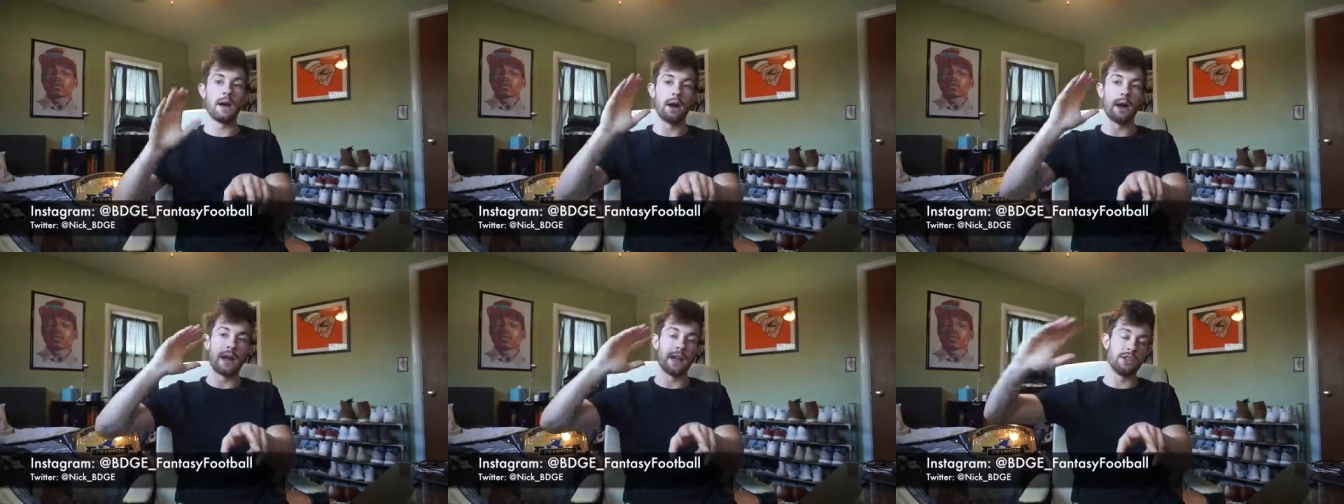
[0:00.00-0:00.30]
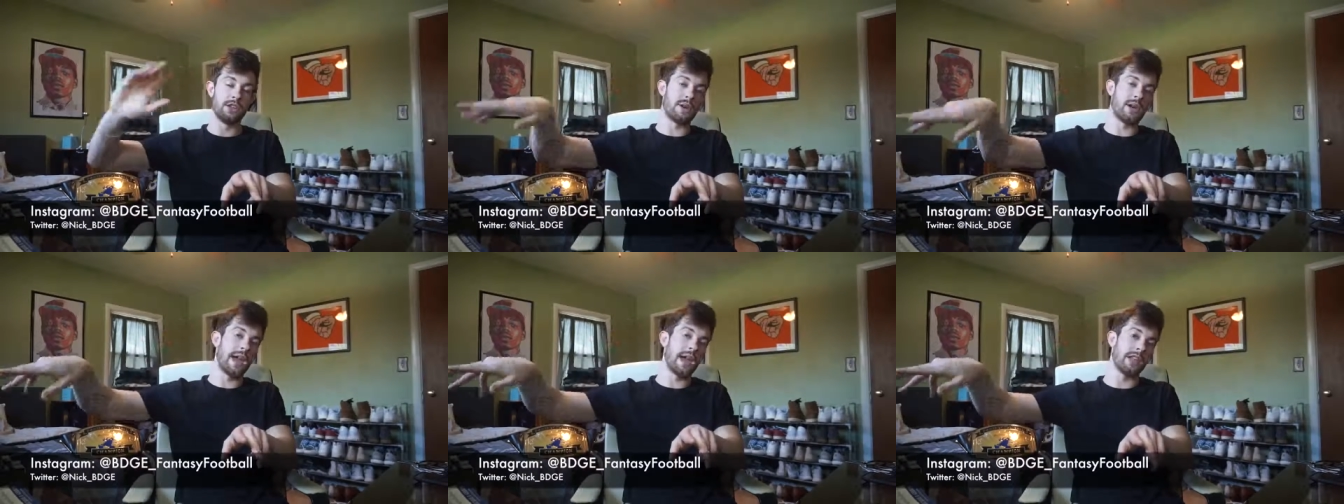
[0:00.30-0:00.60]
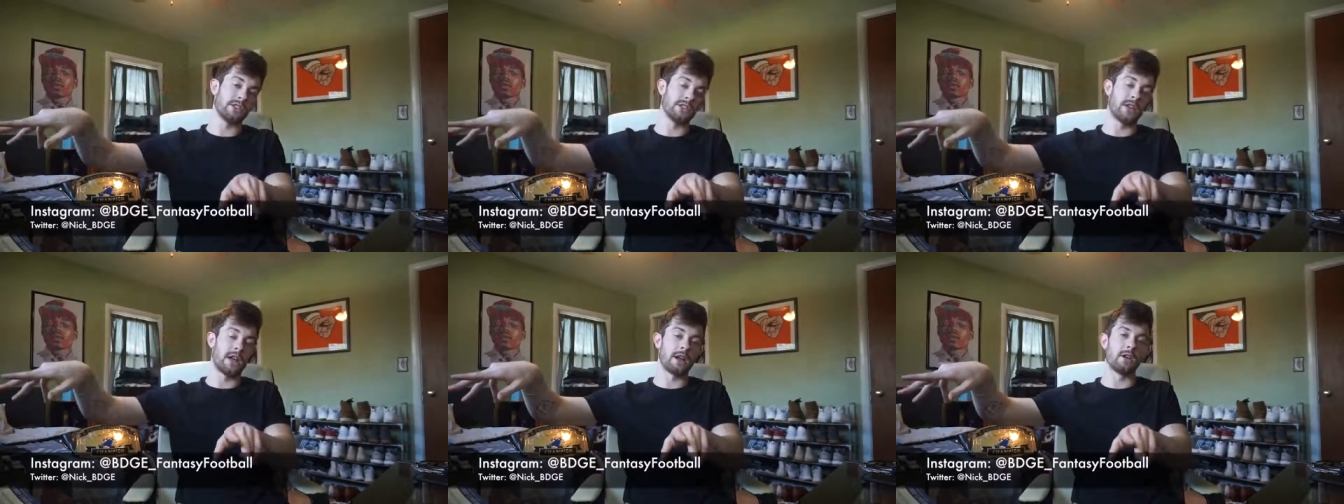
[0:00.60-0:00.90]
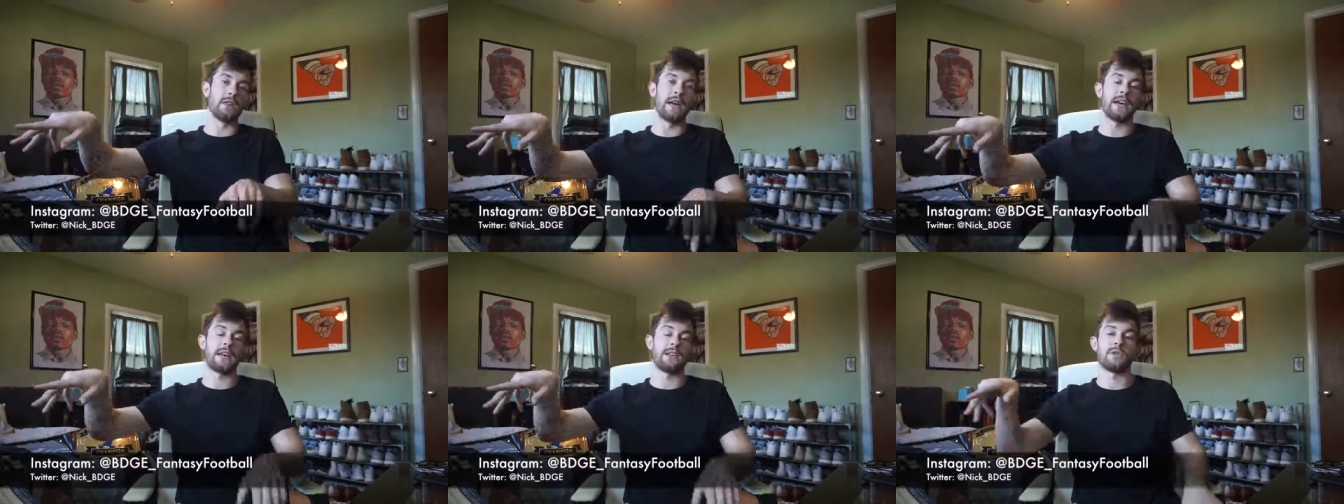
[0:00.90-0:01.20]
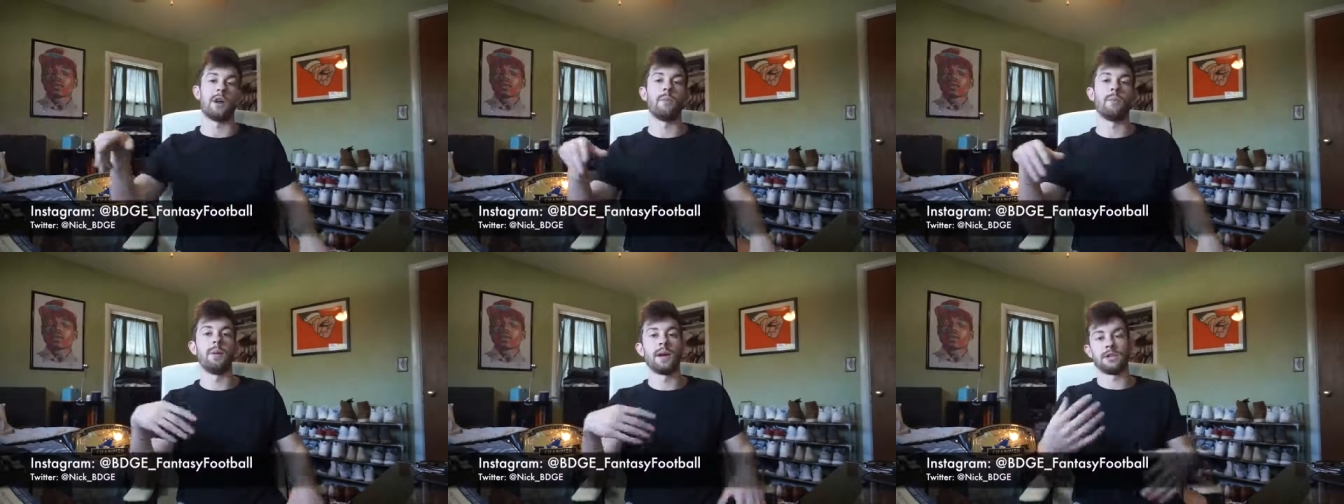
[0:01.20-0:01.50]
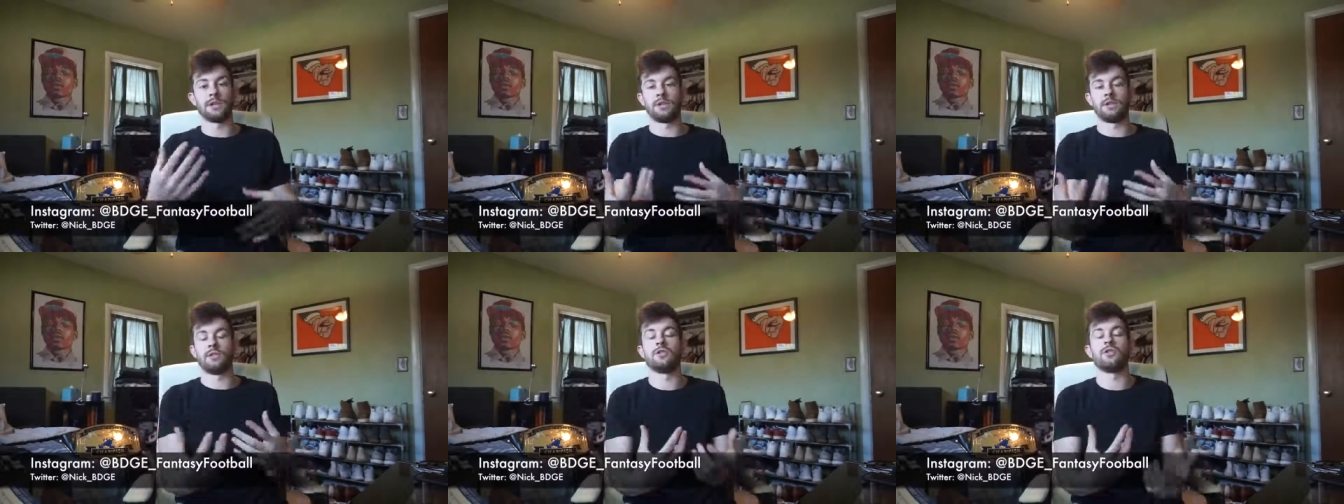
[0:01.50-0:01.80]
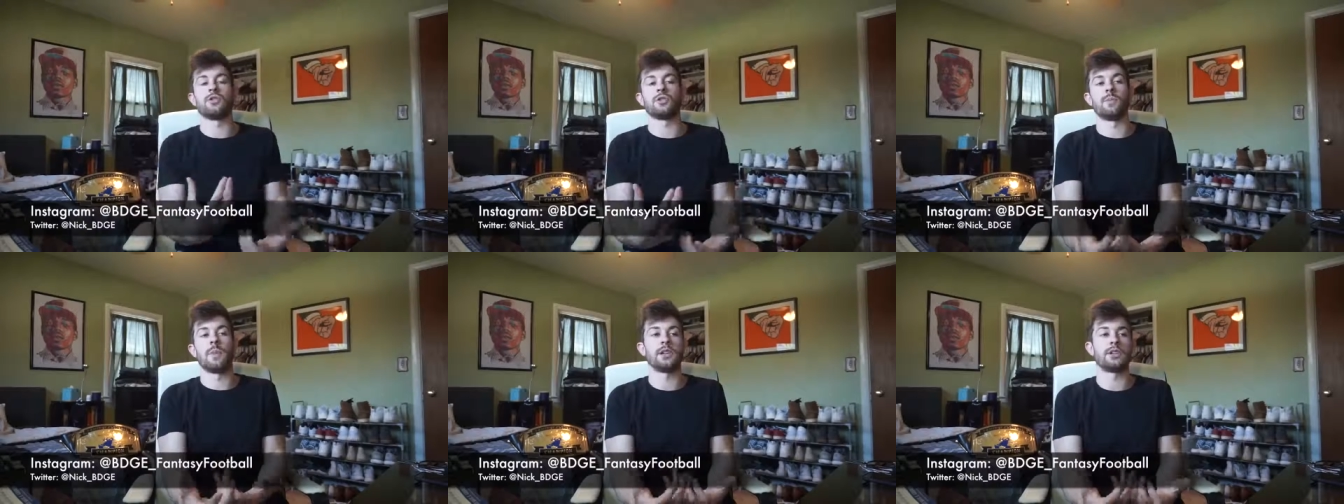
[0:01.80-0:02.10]
and you cancel out your last round pick, so you
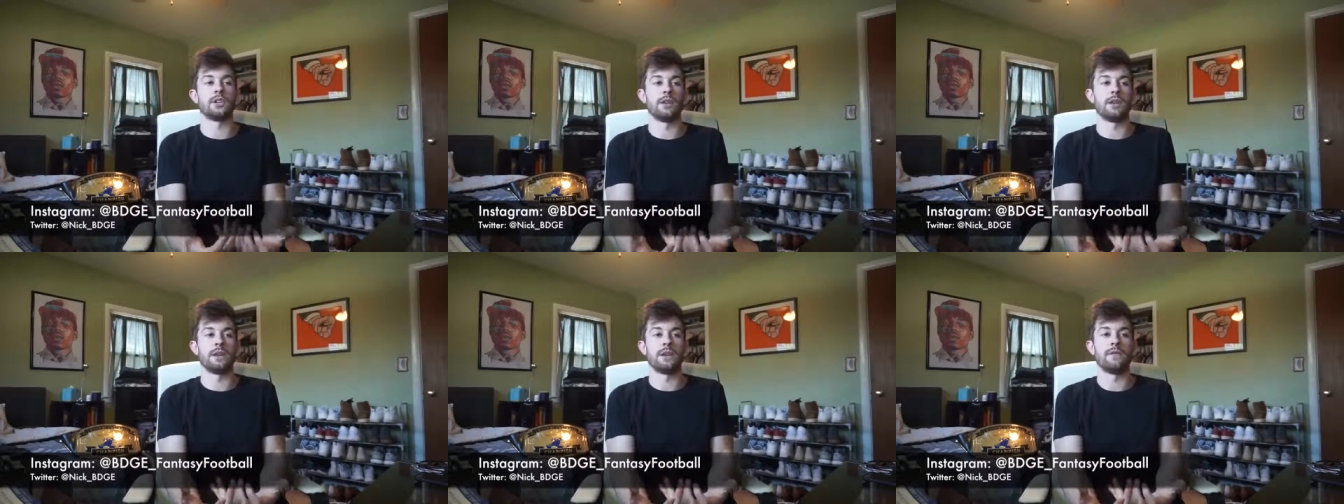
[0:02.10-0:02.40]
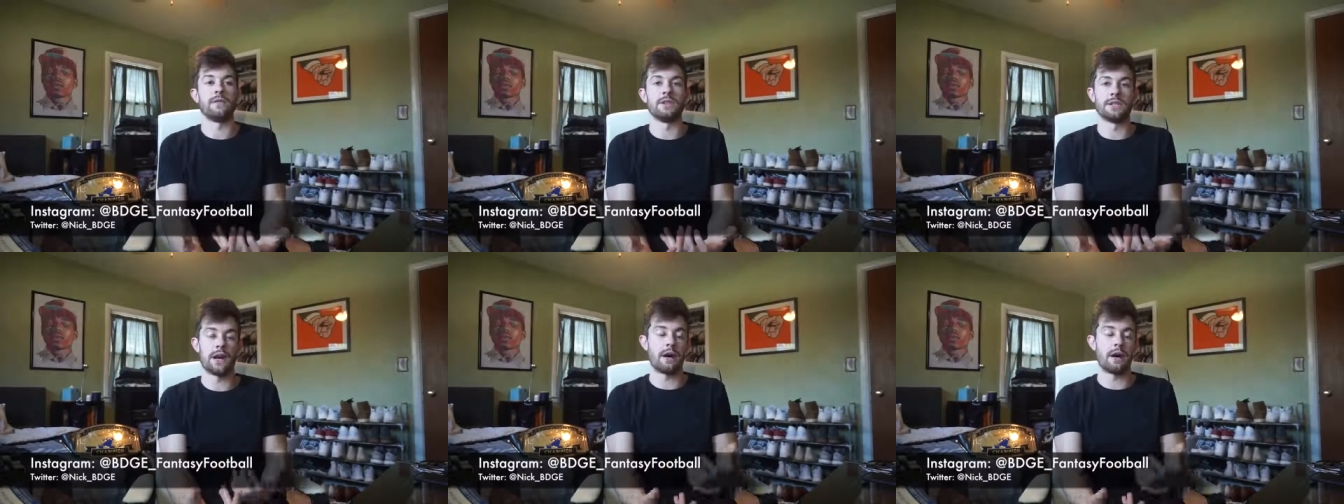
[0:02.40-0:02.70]
just make sure it evens